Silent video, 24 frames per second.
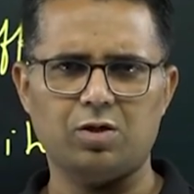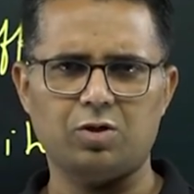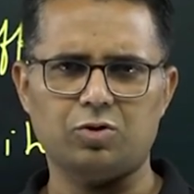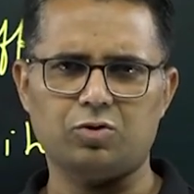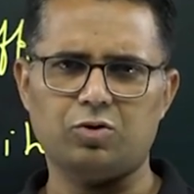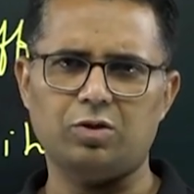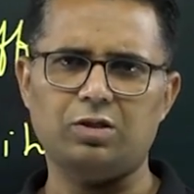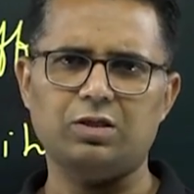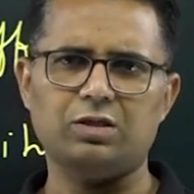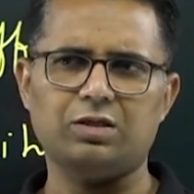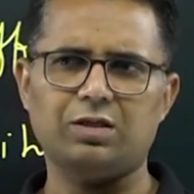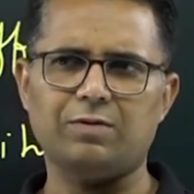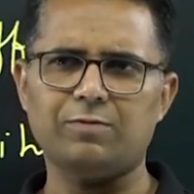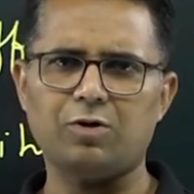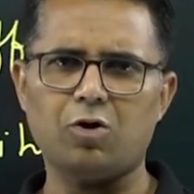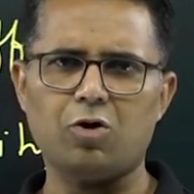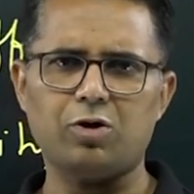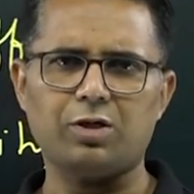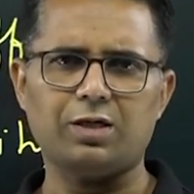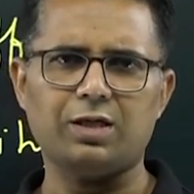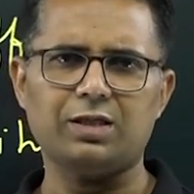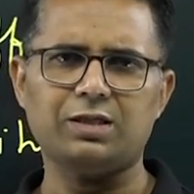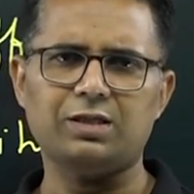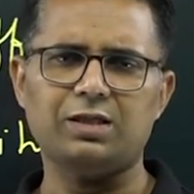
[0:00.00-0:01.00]
So in some
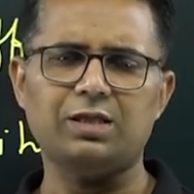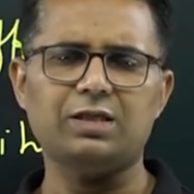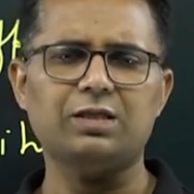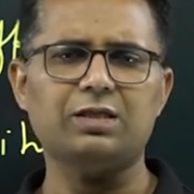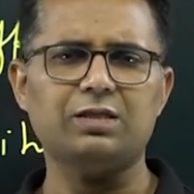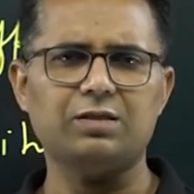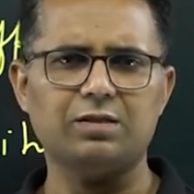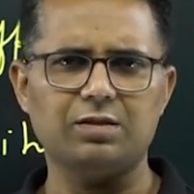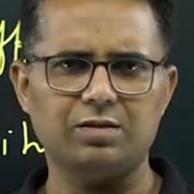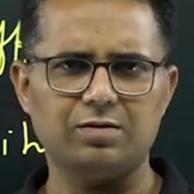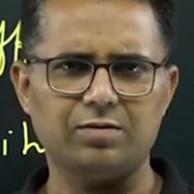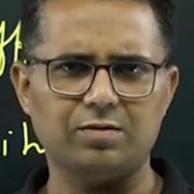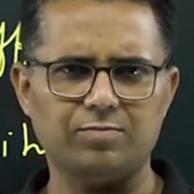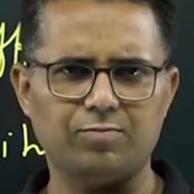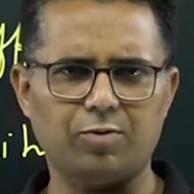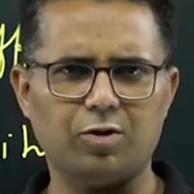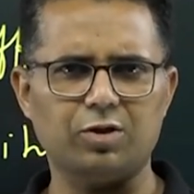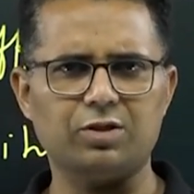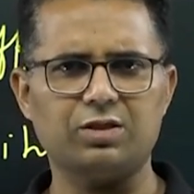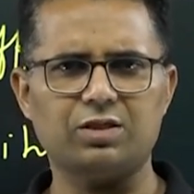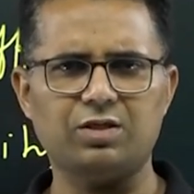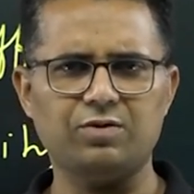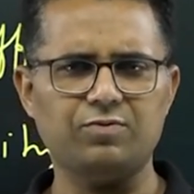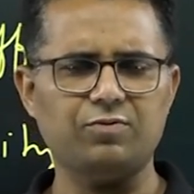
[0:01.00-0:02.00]
context, it's
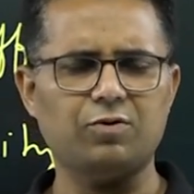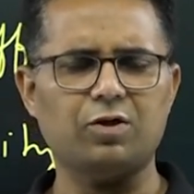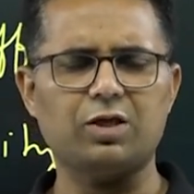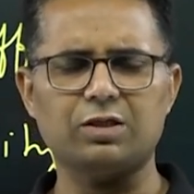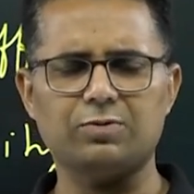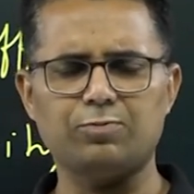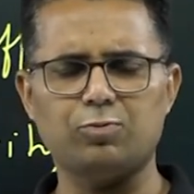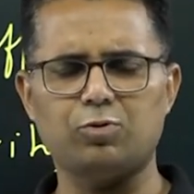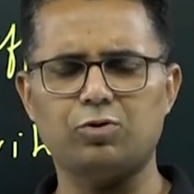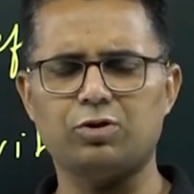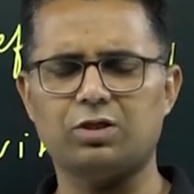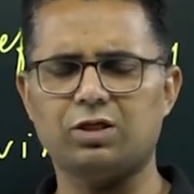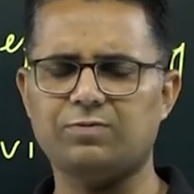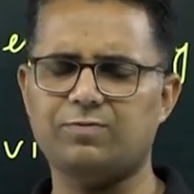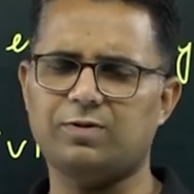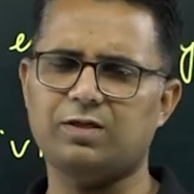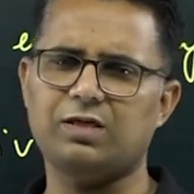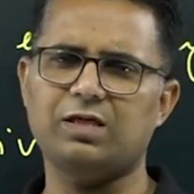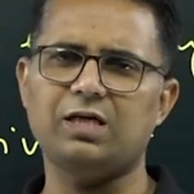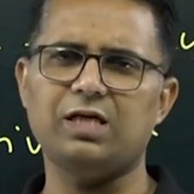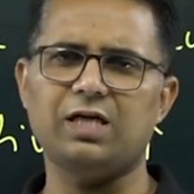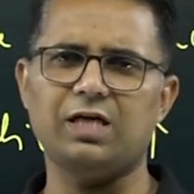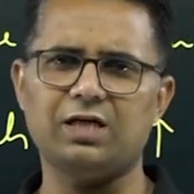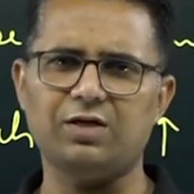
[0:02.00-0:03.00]
positive for exporters,
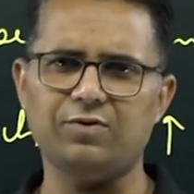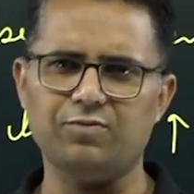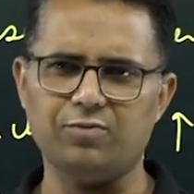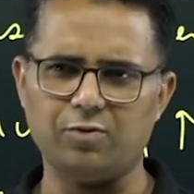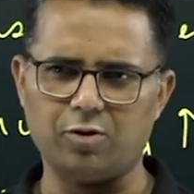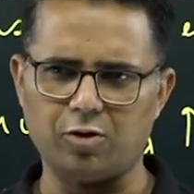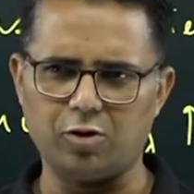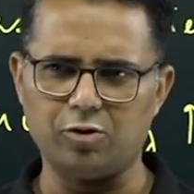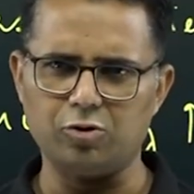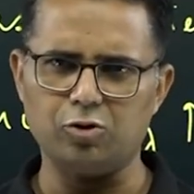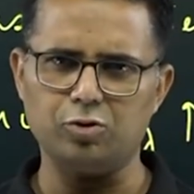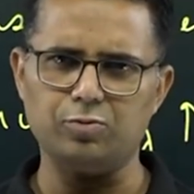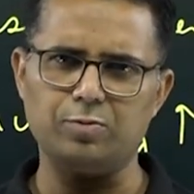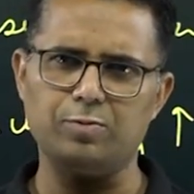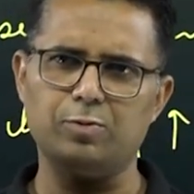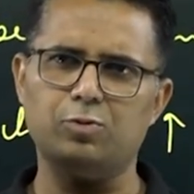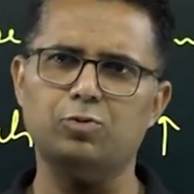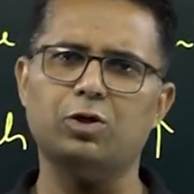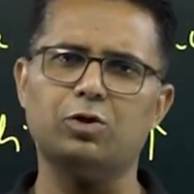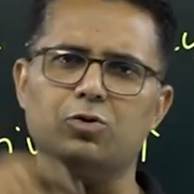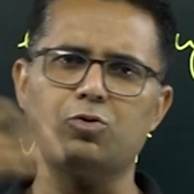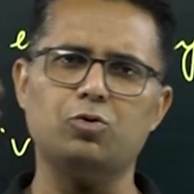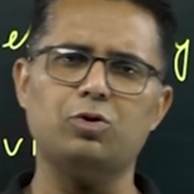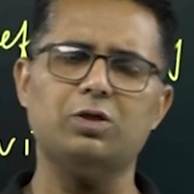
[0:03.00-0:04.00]
but negative for all those people
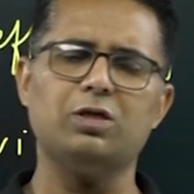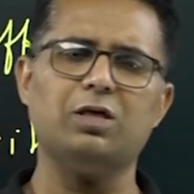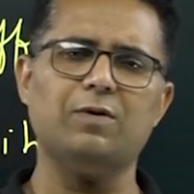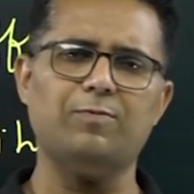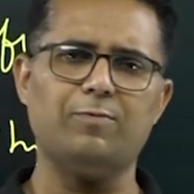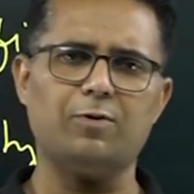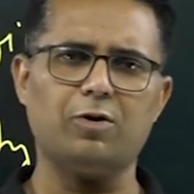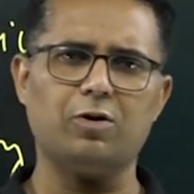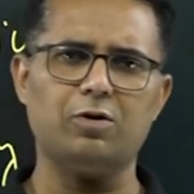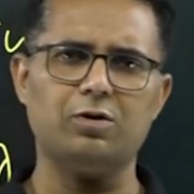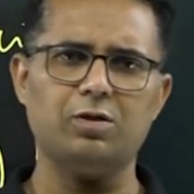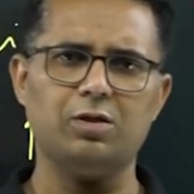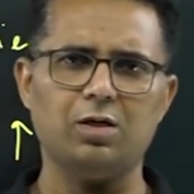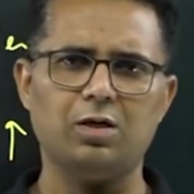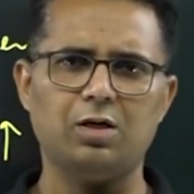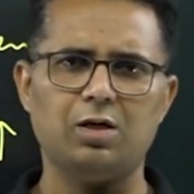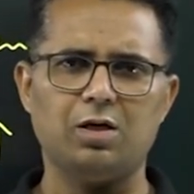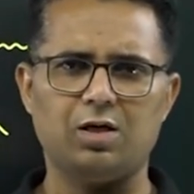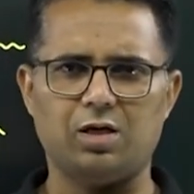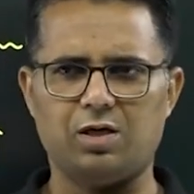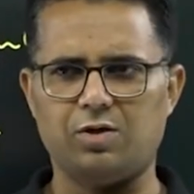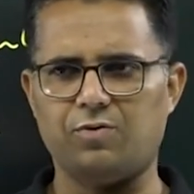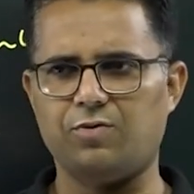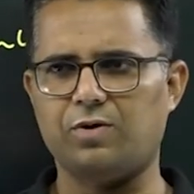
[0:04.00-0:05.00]
who are going abroad.
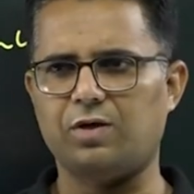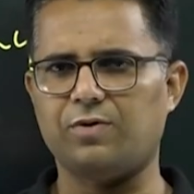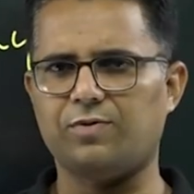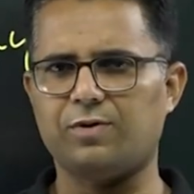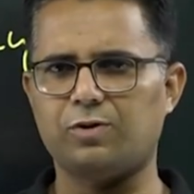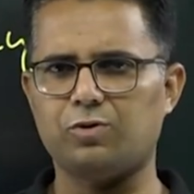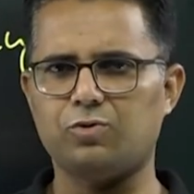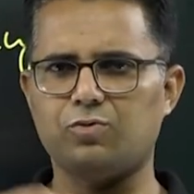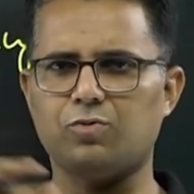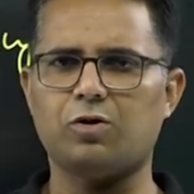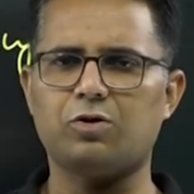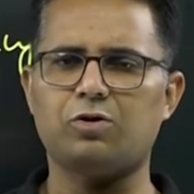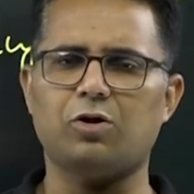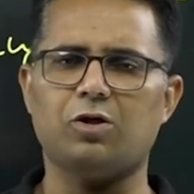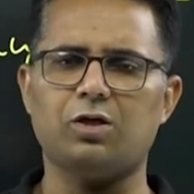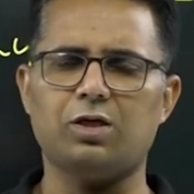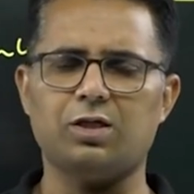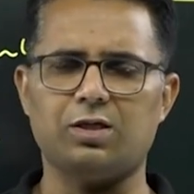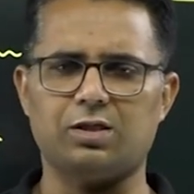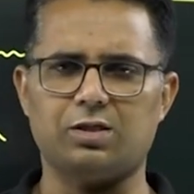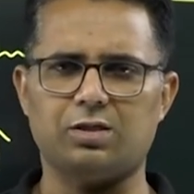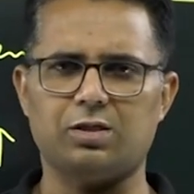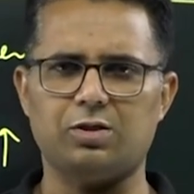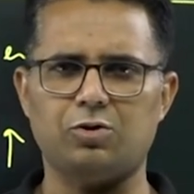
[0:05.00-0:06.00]
Whenever you want
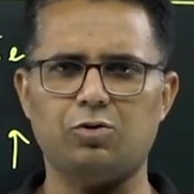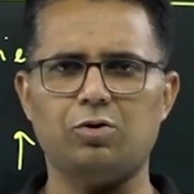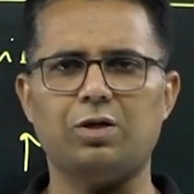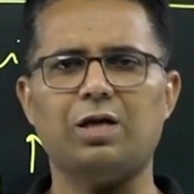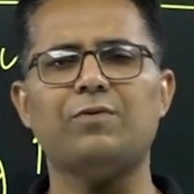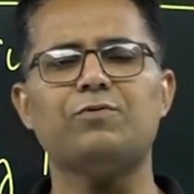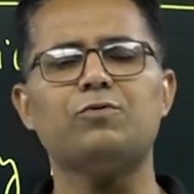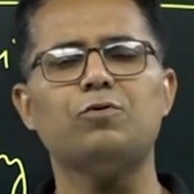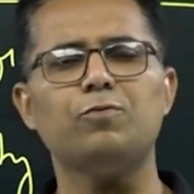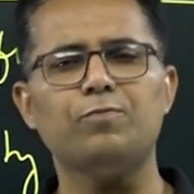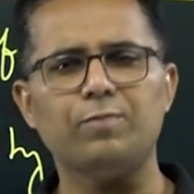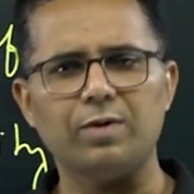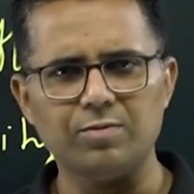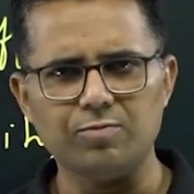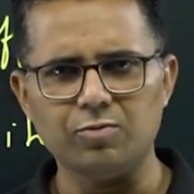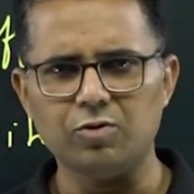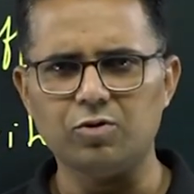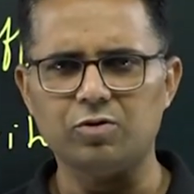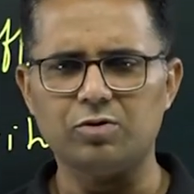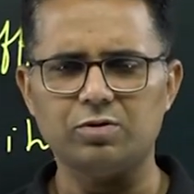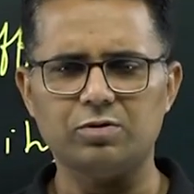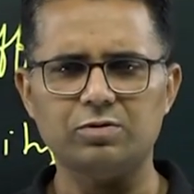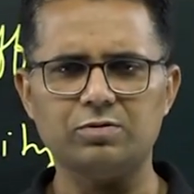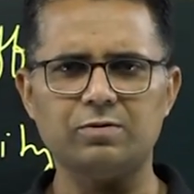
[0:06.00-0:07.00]
dollar, you'll have to pay
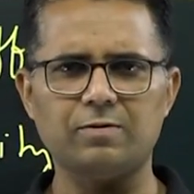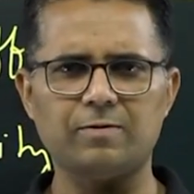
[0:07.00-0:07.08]
more.